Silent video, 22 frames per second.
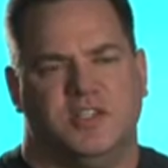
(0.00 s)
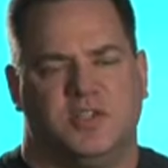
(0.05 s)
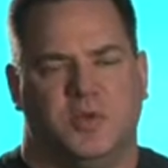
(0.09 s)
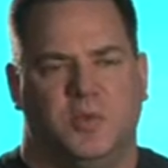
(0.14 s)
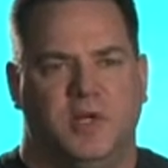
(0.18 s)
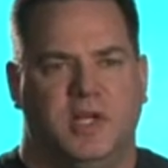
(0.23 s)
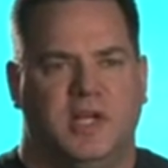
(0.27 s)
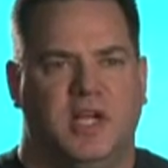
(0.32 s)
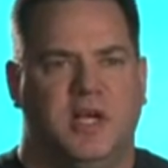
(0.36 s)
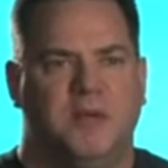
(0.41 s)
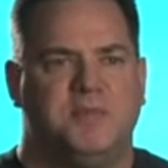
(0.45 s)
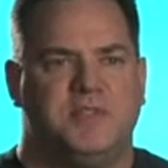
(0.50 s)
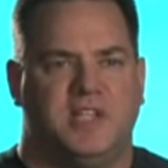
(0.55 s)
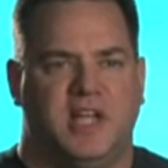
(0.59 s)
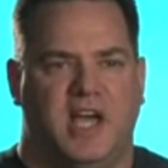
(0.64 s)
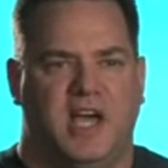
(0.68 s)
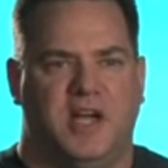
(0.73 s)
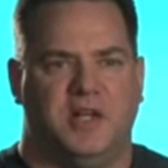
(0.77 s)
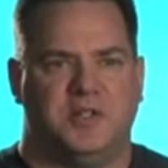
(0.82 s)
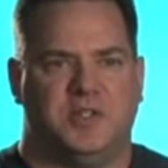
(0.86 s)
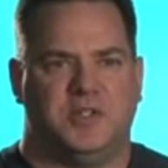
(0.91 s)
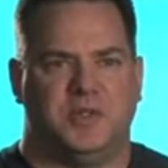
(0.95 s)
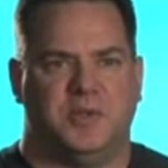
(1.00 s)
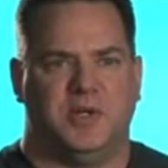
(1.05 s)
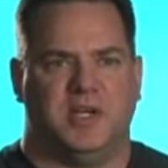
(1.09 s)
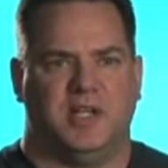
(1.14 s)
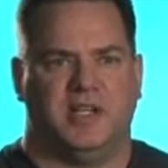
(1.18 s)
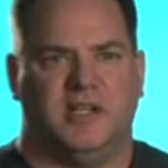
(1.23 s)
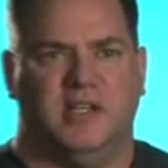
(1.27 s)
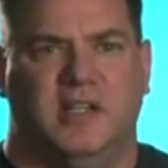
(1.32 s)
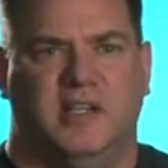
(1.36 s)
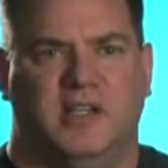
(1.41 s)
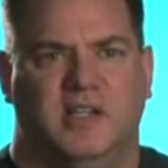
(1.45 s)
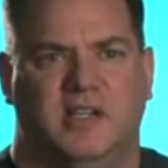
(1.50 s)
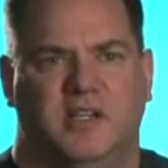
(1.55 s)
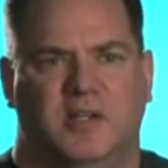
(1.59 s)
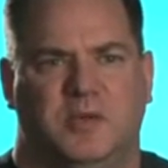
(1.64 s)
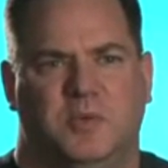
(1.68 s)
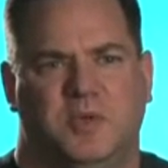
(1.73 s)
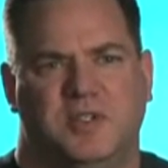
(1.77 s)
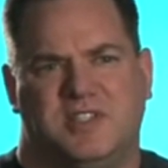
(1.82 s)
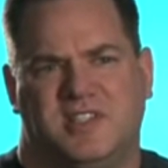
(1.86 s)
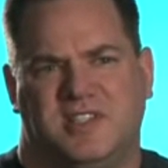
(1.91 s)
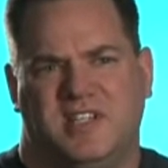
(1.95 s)
So when it comes down to it,
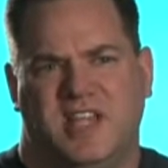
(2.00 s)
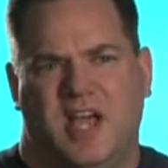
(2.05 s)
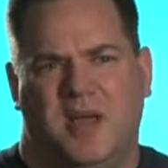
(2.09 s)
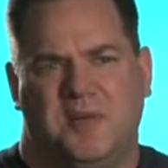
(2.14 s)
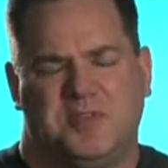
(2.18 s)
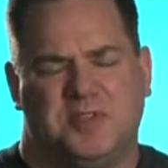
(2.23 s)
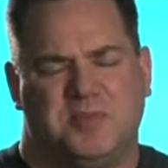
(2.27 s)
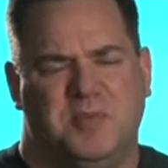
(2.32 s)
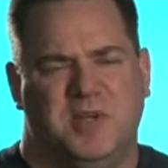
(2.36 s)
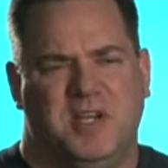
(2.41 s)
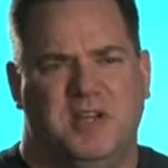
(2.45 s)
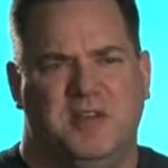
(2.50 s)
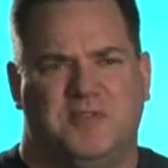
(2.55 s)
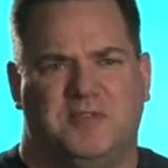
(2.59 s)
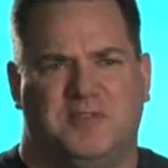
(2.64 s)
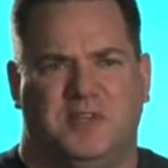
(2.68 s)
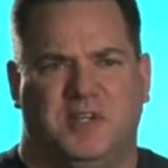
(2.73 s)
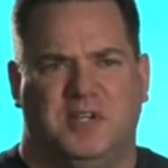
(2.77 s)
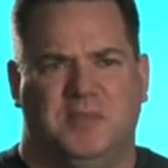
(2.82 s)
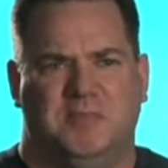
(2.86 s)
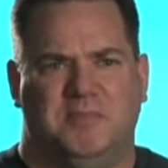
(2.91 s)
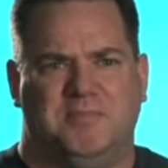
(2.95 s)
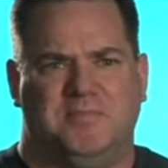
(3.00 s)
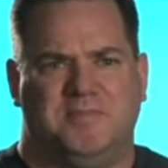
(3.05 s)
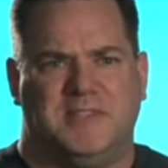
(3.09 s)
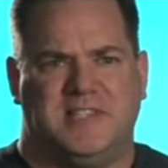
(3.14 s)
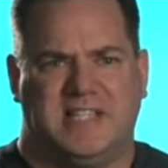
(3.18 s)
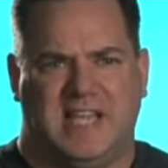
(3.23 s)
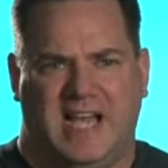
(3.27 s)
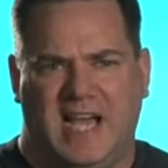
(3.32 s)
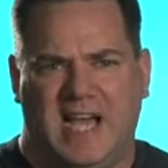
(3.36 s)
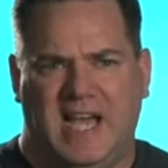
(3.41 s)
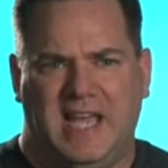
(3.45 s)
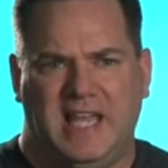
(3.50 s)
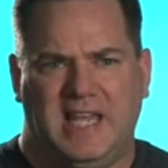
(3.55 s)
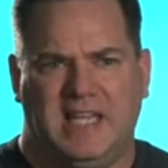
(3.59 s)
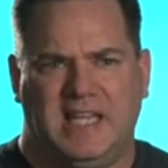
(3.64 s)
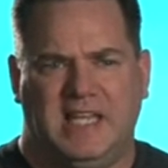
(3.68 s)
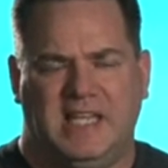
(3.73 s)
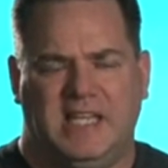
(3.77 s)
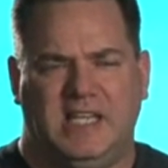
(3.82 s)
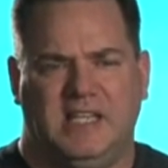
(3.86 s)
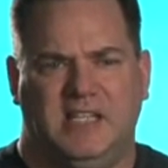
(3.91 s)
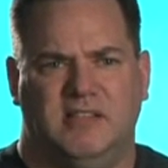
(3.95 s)
what stops me from
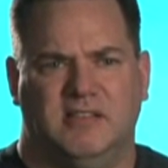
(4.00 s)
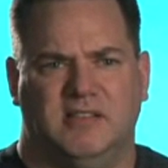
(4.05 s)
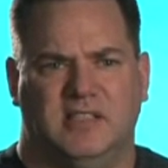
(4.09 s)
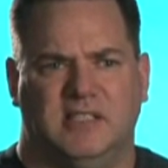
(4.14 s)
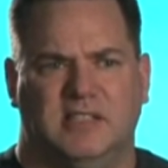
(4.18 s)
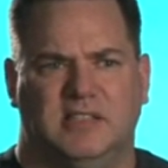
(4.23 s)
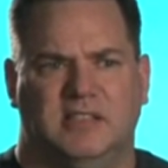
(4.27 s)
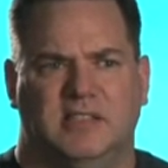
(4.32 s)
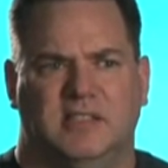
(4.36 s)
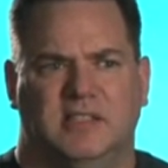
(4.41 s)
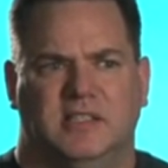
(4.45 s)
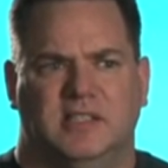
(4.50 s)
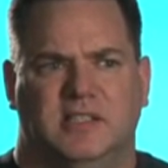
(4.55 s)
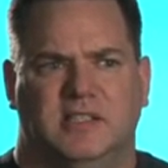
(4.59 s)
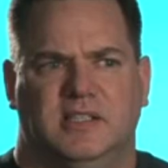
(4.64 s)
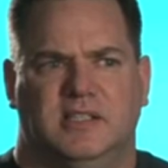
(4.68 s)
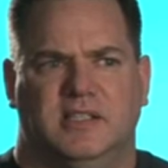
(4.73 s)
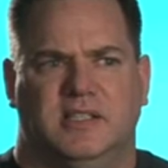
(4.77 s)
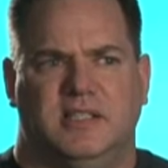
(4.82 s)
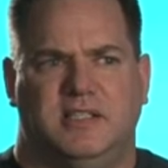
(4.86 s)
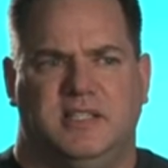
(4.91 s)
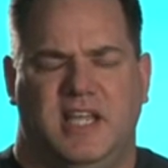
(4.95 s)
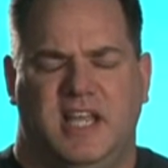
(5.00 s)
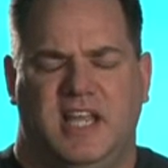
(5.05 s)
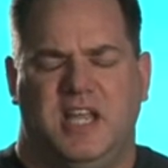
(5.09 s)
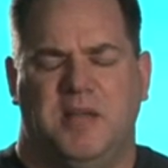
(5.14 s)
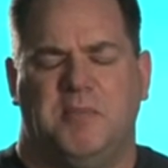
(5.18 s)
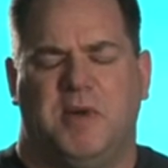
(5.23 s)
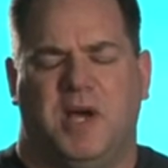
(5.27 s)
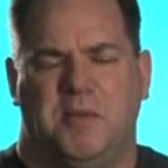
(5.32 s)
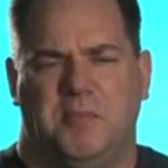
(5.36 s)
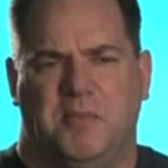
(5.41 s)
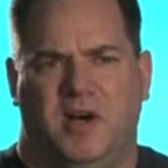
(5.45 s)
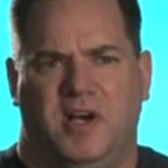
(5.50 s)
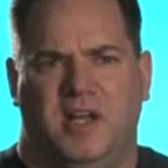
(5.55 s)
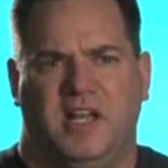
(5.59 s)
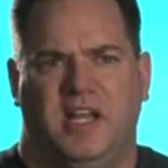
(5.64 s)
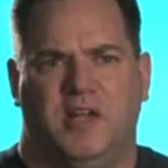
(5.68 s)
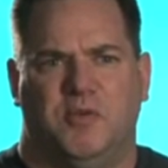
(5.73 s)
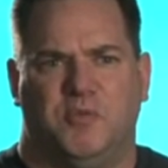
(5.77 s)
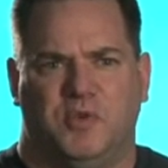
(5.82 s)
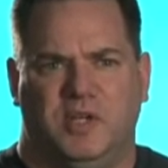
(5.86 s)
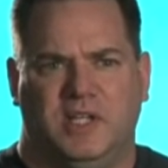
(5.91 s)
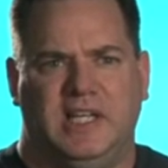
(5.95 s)
tithing and taking my
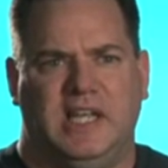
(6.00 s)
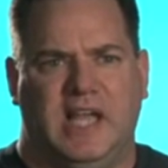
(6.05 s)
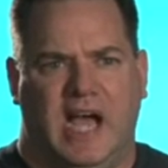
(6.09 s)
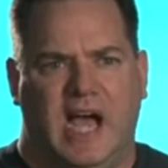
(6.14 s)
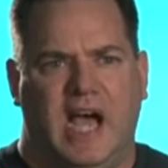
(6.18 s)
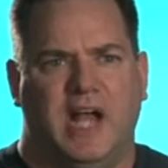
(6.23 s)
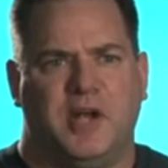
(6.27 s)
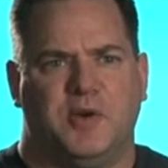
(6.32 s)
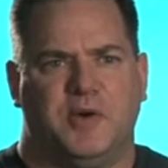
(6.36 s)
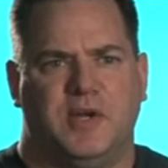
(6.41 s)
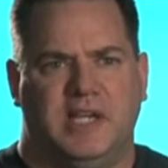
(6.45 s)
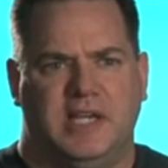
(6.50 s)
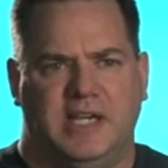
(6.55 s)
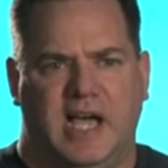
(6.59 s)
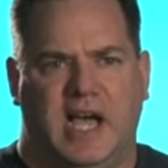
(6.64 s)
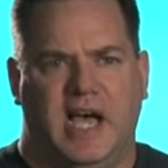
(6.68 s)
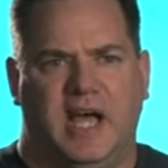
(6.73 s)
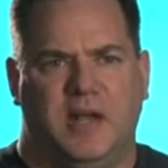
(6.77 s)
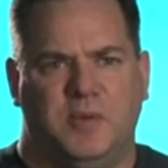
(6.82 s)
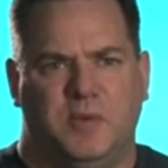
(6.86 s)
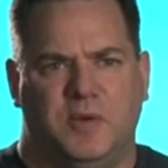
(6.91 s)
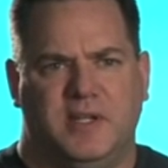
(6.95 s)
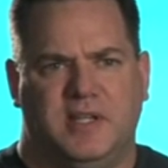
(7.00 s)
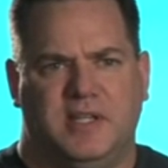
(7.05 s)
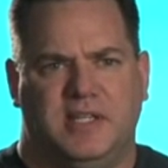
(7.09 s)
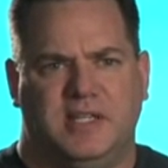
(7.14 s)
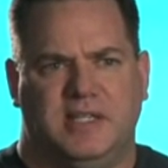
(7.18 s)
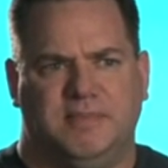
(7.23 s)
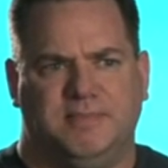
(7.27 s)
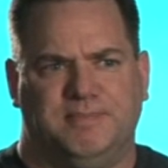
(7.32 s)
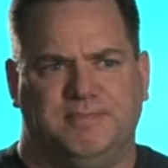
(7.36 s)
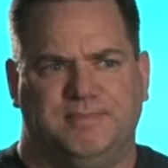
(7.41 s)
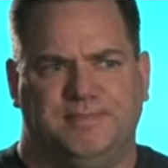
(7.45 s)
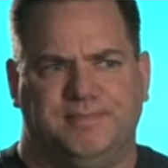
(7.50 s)
money and really honoring God with it,